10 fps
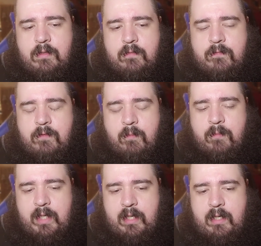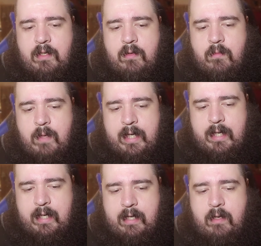For me,
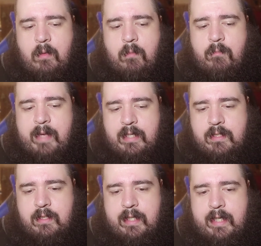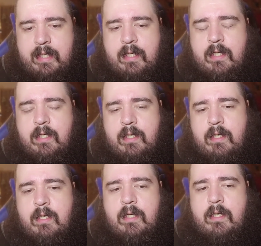right now, mentally,
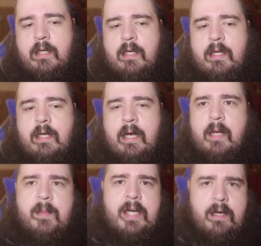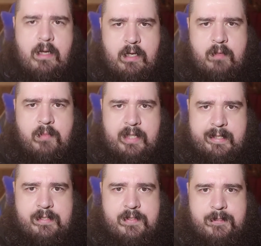I'm in an odd
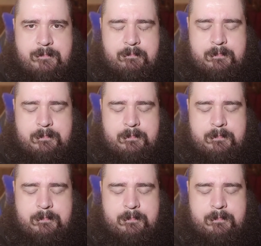place.